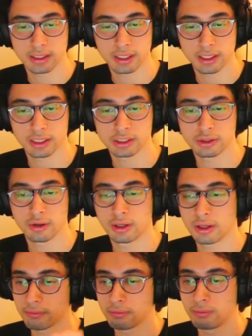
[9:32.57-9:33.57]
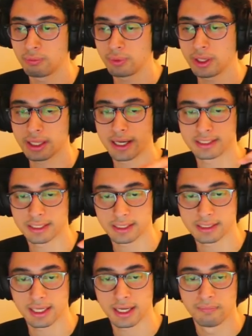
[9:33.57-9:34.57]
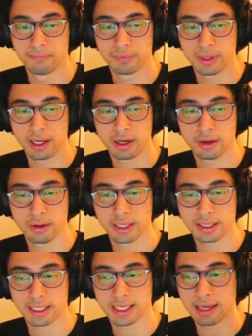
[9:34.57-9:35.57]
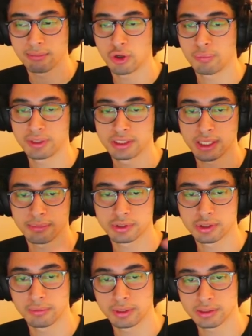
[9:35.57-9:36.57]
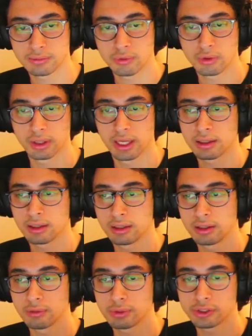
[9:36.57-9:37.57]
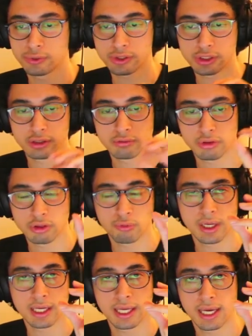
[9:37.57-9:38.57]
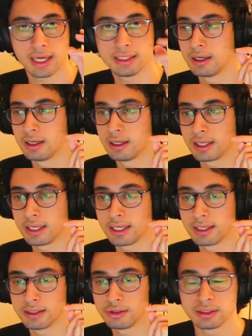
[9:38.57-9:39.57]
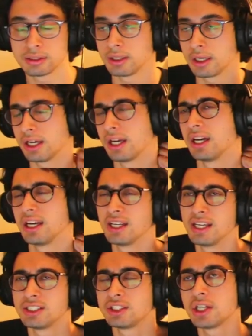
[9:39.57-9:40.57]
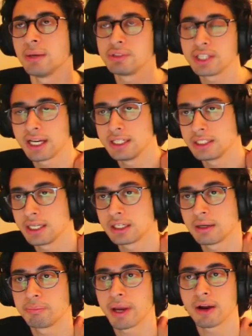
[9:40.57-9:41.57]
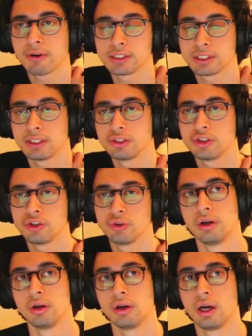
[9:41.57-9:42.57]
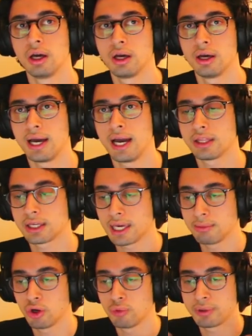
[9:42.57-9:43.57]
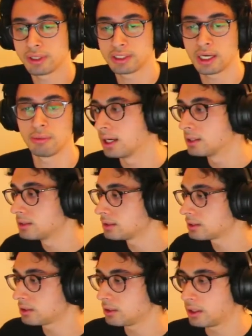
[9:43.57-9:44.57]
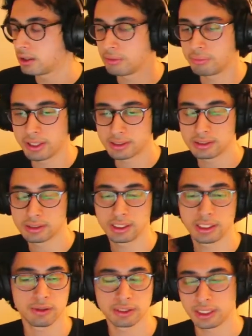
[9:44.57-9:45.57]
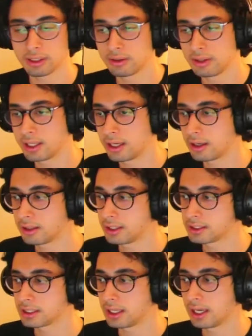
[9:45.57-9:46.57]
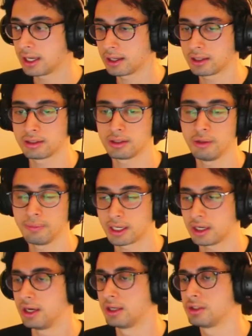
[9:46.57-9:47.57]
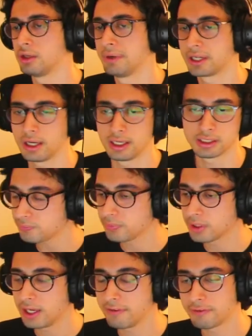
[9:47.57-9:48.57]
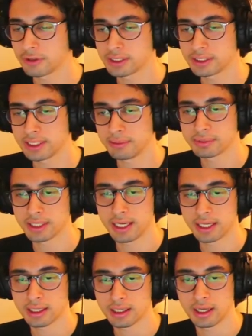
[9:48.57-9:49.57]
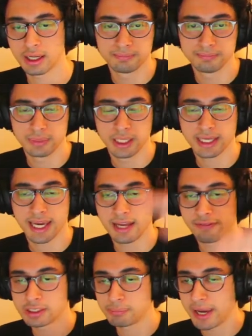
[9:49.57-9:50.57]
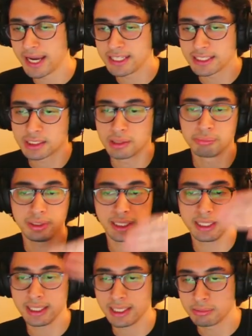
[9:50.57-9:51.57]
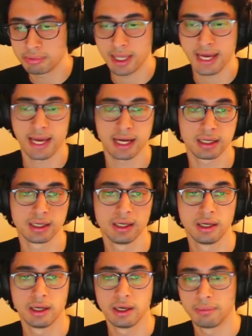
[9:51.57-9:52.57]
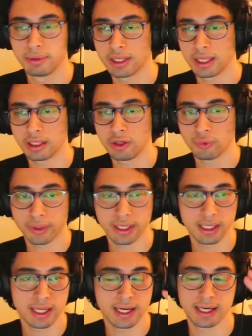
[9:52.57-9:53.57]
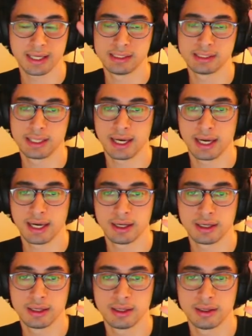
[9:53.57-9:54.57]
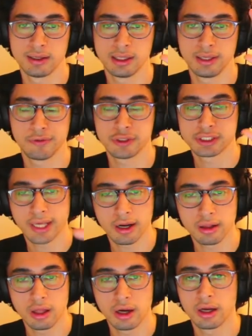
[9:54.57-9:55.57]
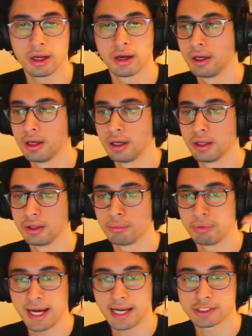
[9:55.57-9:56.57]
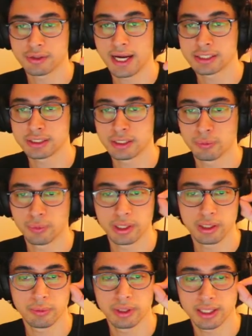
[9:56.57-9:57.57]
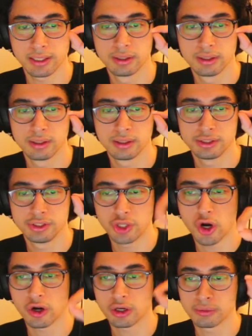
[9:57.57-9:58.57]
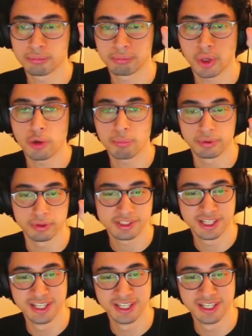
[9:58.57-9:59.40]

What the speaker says: started like realizing is that, I don't know, like the game opens up so much more. Like the restriction of the 3 days is chump change in comparison to how the game opens up. Just little bits and secrets here and there that's like, oh my gosh. Like at first it seems like a canvas painted completely in black. But then you realize that if you stare long enough, the blacks are actually really, really dark purples.